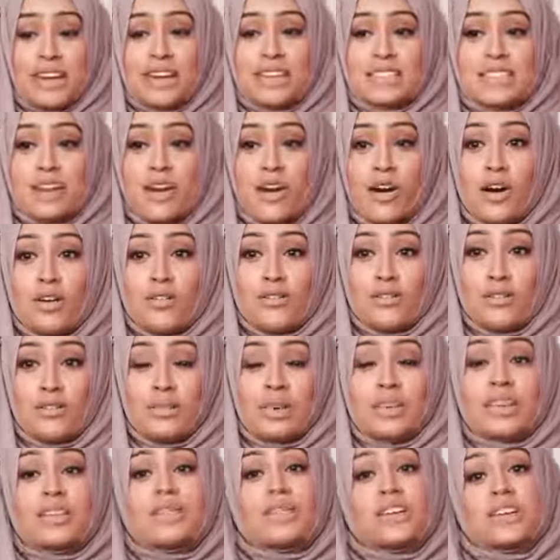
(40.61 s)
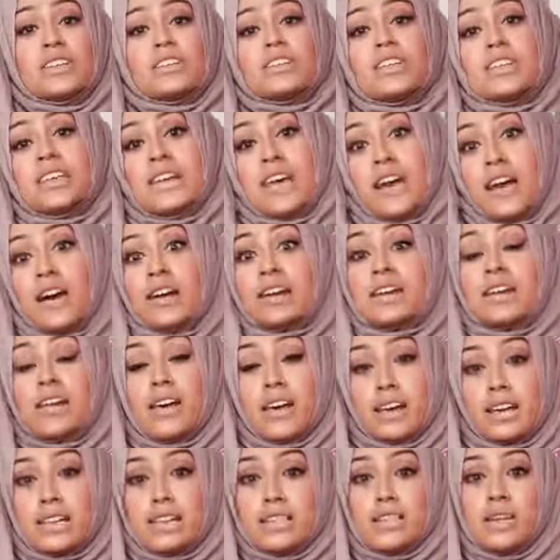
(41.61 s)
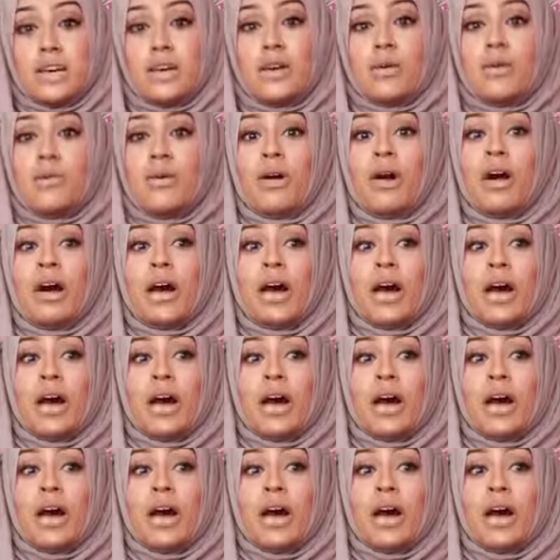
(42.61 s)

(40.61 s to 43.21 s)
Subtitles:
and it's hard for me, and eventually I'd like to,